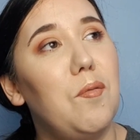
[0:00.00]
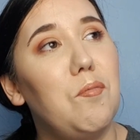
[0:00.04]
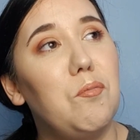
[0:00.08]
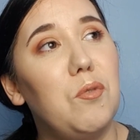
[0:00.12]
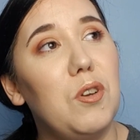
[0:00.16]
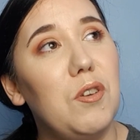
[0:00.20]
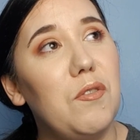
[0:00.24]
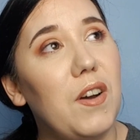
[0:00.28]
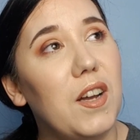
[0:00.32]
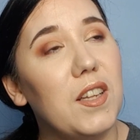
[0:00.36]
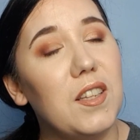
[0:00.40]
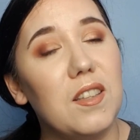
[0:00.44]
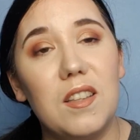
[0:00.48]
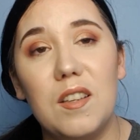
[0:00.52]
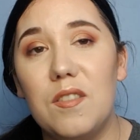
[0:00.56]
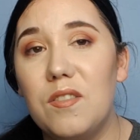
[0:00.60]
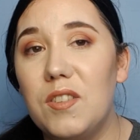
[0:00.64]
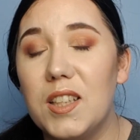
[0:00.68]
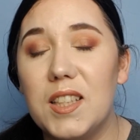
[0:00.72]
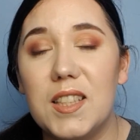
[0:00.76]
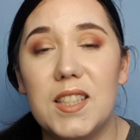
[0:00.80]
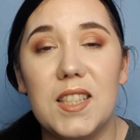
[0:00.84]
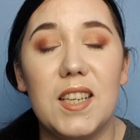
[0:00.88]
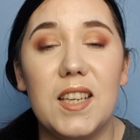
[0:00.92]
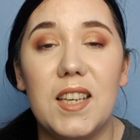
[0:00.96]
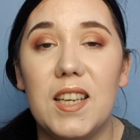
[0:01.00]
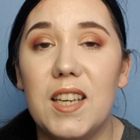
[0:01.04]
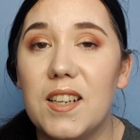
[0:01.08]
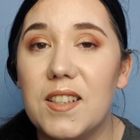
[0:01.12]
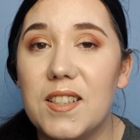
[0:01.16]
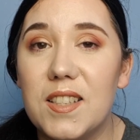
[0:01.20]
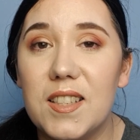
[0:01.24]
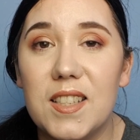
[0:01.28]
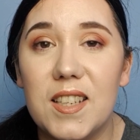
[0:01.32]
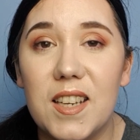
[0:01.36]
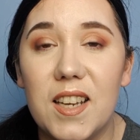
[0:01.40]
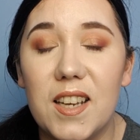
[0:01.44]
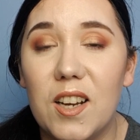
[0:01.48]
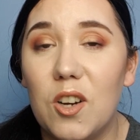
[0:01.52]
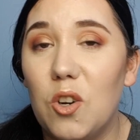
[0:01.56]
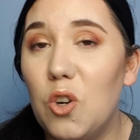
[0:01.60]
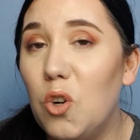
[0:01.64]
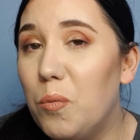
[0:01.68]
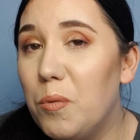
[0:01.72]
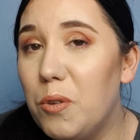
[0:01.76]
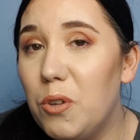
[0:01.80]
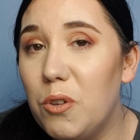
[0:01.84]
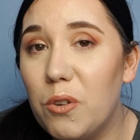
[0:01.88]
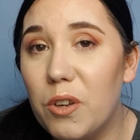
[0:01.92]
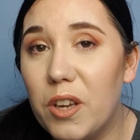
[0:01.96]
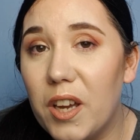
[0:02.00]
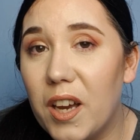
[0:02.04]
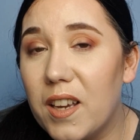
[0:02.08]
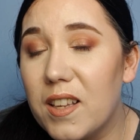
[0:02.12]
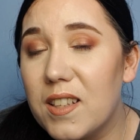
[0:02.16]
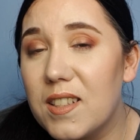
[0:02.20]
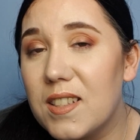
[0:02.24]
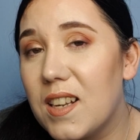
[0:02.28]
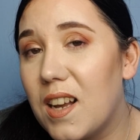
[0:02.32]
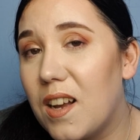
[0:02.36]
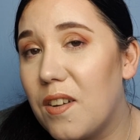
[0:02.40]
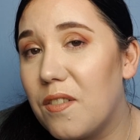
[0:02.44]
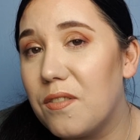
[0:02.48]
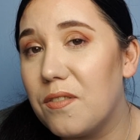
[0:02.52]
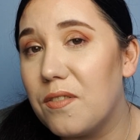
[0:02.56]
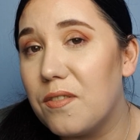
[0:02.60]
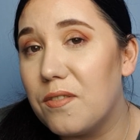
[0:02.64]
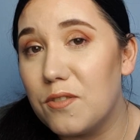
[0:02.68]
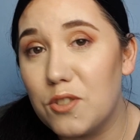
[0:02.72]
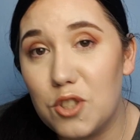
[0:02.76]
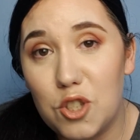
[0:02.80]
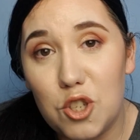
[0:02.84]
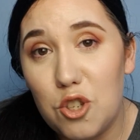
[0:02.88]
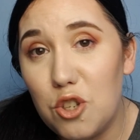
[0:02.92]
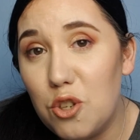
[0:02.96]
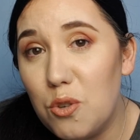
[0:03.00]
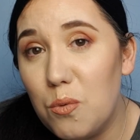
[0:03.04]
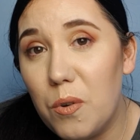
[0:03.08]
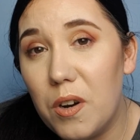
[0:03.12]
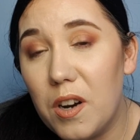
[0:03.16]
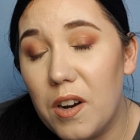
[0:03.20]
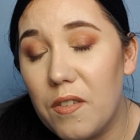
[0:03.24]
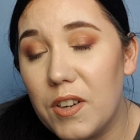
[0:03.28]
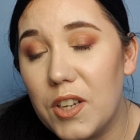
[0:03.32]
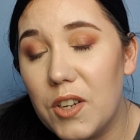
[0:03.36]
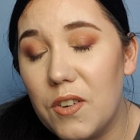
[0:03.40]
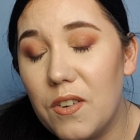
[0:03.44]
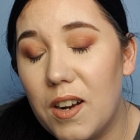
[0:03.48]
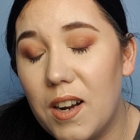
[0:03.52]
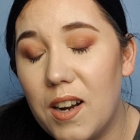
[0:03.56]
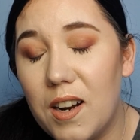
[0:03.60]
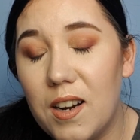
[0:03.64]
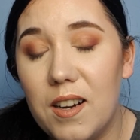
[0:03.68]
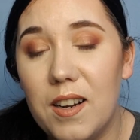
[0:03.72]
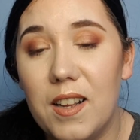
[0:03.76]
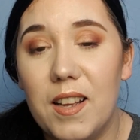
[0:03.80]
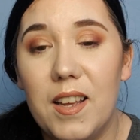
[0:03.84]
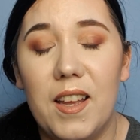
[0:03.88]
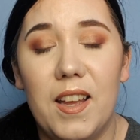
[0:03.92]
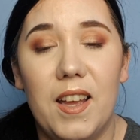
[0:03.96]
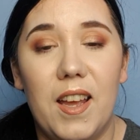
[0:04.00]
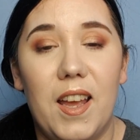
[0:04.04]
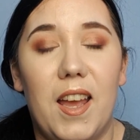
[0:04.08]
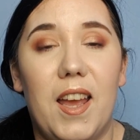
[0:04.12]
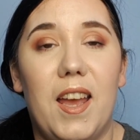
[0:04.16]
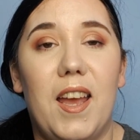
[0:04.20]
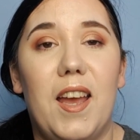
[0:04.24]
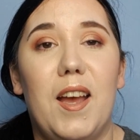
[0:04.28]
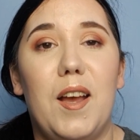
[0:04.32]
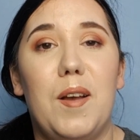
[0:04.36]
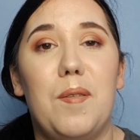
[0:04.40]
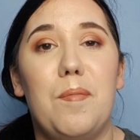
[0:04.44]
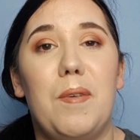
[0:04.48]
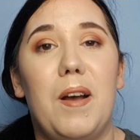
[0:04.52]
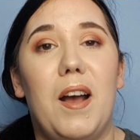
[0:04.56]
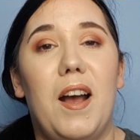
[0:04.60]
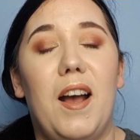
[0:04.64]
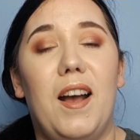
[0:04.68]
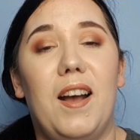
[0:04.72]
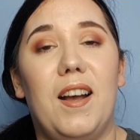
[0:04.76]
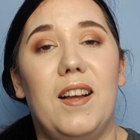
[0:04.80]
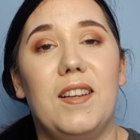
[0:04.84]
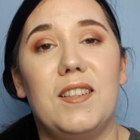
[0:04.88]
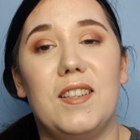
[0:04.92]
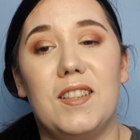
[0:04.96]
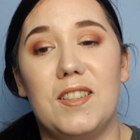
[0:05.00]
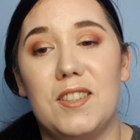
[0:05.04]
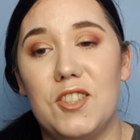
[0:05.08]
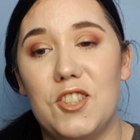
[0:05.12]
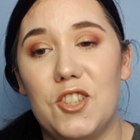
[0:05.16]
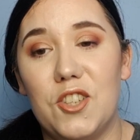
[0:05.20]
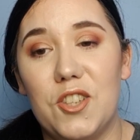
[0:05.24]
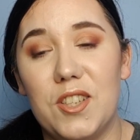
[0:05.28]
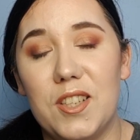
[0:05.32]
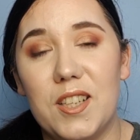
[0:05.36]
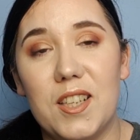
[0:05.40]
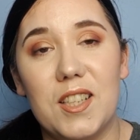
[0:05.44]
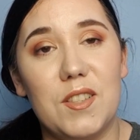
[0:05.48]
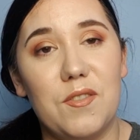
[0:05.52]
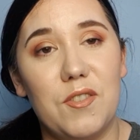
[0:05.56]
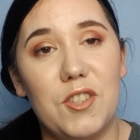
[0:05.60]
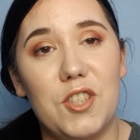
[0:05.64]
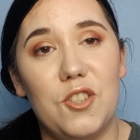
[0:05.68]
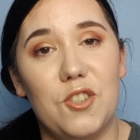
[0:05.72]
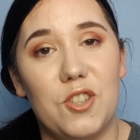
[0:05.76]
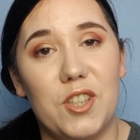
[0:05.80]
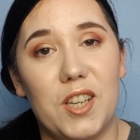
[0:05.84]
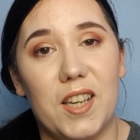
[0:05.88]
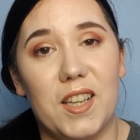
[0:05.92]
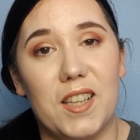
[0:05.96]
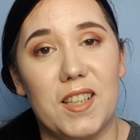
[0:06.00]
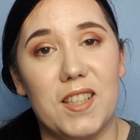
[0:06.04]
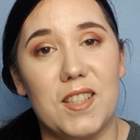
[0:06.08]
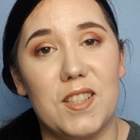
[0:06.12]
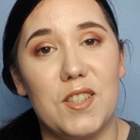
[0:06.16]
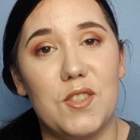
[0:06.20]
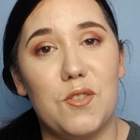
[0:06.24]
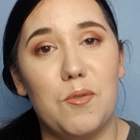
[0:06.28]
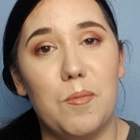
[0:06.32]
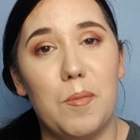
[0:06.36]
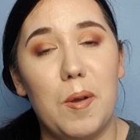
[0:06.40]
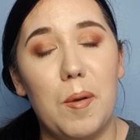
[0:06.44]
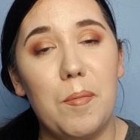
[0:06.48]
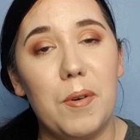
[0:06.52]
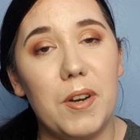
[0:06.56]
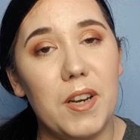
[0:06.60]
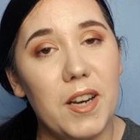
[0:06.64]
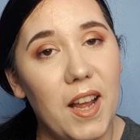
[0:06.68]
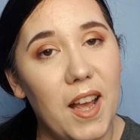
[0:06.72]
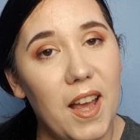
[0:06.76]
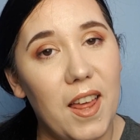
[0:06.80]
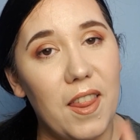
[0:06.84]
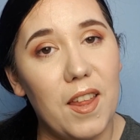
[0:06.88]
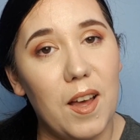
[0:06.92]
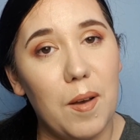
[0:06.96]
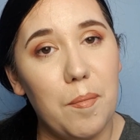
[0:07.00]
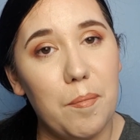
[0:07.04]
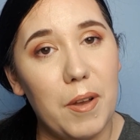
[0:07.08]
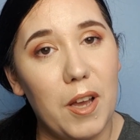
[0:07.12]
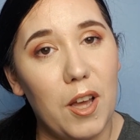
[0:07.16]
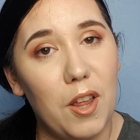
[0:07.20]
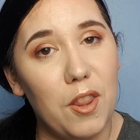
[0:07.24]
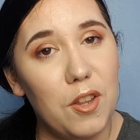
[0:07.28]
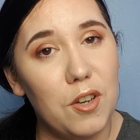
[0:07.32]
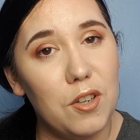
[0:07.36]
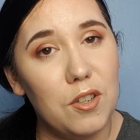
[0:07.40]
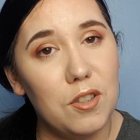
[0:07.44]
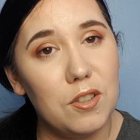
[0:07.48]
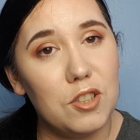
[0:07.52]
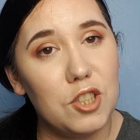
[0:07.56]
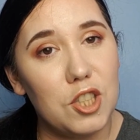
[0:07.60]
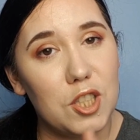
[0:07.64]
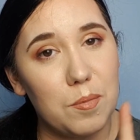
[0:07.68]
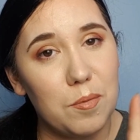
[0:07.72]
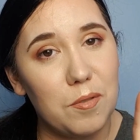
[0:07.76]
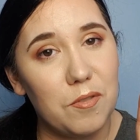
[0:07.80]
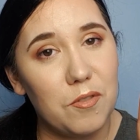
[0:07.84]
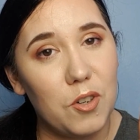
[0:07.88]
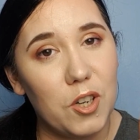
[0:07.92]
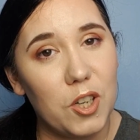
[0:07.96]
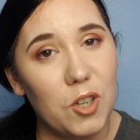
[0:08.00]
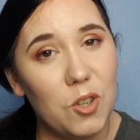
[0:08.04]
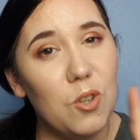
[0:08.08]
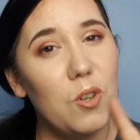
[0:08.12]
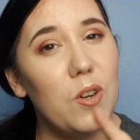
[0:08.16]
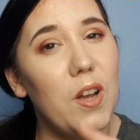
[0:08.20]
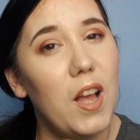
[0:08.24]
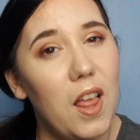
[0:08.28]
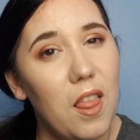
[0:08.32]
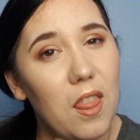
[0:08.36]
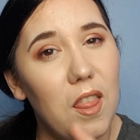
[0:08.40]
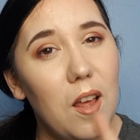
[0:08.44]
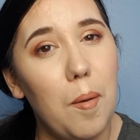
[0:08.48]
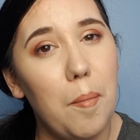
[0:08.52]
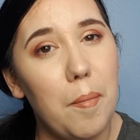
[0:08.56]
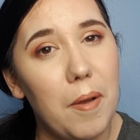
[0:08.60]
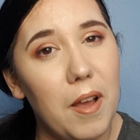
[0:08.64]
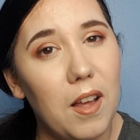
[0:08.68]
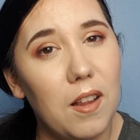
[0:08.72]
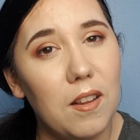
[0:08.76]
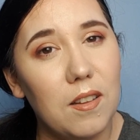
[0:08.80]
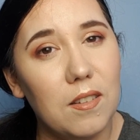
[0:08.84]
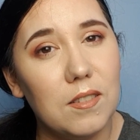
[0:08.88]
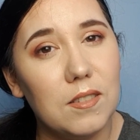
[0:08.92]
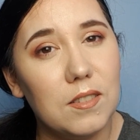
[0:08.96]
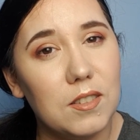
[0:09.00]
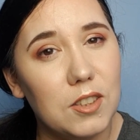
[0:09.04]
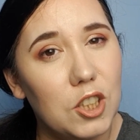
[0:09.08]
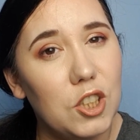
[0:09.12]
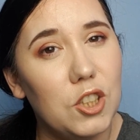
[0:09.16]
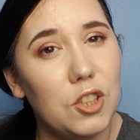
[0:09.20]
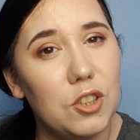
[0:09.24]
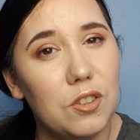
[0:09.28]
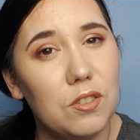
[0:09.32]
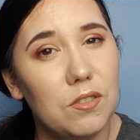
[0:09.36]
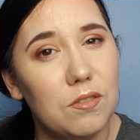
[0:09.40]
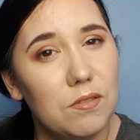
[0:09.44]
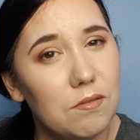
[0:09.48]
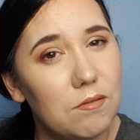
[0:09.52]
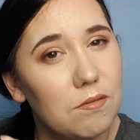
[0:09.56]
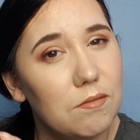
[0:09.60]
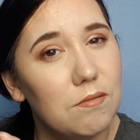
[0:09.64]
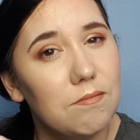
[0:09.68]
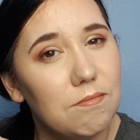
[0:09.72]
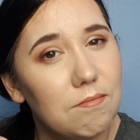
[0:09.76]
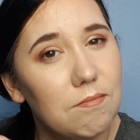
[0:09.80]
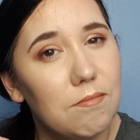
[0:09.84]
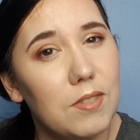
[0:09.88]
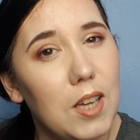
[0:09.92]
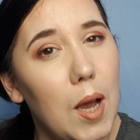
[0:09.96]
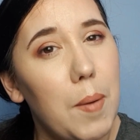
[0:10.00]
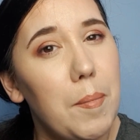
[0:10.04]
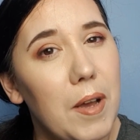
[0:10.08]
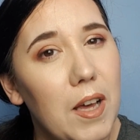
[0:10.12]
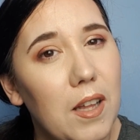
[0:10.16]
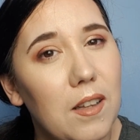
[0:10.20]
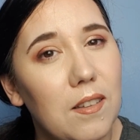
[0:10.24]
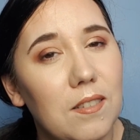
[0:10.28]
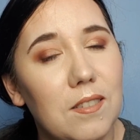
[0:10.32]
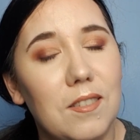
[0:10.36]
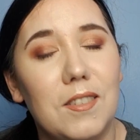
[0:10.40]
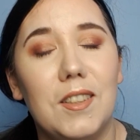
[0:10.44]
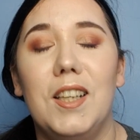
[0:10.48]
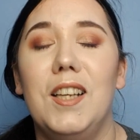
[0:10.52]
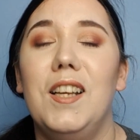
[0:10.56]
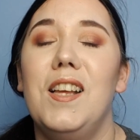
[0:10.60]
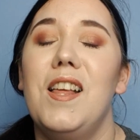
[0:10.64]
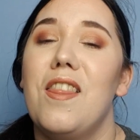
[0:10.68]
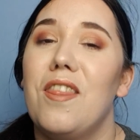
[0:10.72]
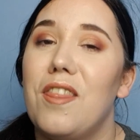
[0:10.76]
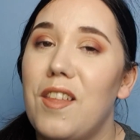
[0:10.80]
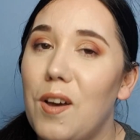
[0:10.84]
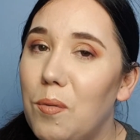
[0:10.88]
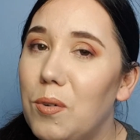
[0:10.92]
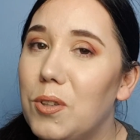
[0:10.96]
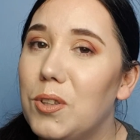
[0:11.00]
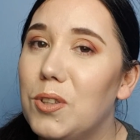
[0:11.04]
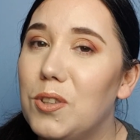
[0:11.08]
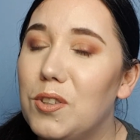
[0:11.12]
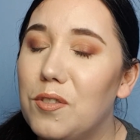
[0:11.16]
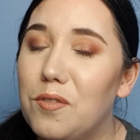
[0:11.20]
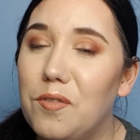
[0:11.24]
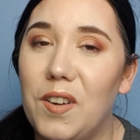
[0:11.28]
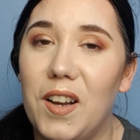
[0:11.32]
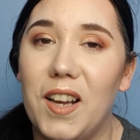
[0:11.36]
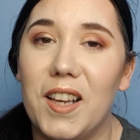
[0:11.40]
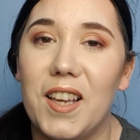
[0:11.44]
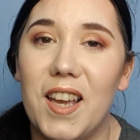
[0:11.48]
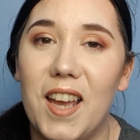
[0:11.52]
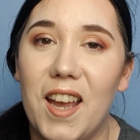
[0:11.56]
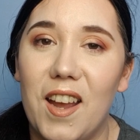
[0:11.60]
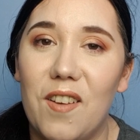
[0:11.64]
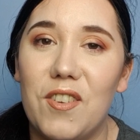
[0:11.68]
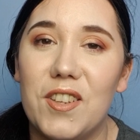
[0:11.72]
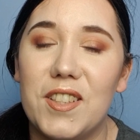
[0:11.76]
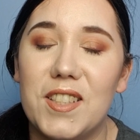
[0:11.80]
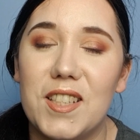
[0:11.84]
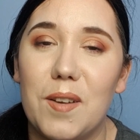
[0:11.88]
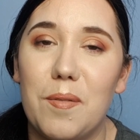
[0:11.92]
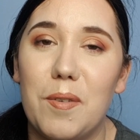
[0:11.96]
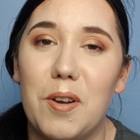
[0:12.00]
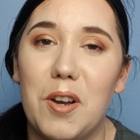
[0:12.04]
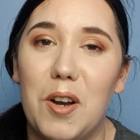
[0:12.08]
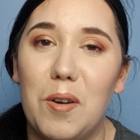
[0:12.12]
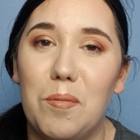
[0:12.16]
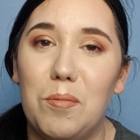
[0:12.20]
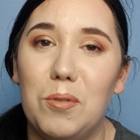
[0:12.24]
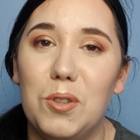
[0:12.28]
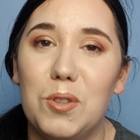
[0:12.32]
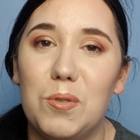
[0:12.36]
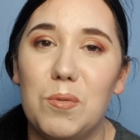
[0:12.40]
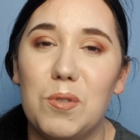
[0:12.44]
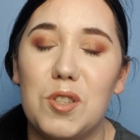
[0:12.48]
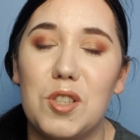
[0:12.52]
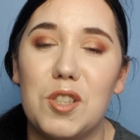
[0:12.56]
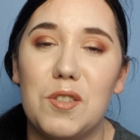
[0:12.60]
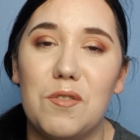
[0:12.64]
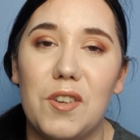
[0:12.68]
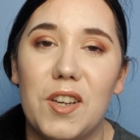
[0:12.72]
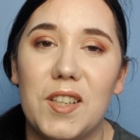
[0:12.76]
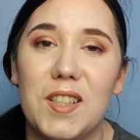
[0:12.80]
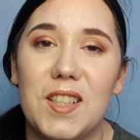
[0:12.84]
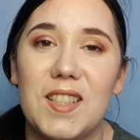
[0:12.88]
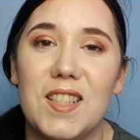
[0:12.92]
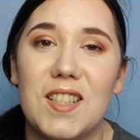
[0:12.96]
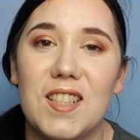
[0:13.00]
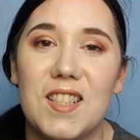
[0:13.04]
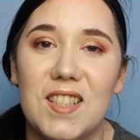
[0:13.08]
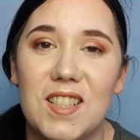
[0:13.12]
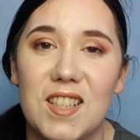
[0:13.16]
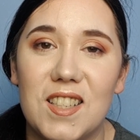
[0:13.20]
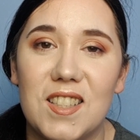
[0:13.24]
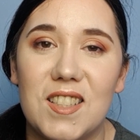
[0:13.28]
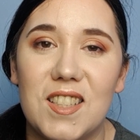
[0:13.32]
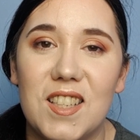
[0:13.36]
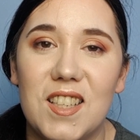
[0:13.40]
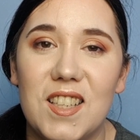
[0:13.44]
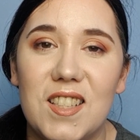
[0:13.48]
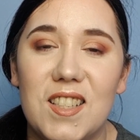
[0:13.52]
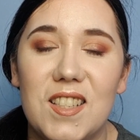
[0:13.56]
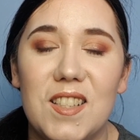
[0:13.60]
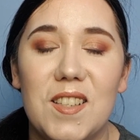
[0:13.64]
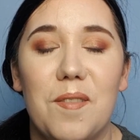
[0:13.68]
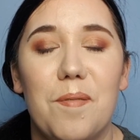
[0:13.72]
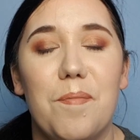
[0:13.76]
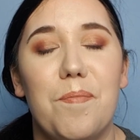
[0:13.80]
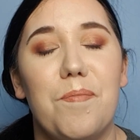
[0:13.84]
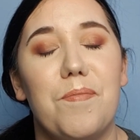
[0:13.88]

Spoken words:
We've had a lovely day here today. I hope you guys have too, wherever you are. And until the next video, guys, remember and hit that bell though. Just before I go, hit that bell, you know, that bell. That will notify you every time I upload, which is Fridays and Sundays.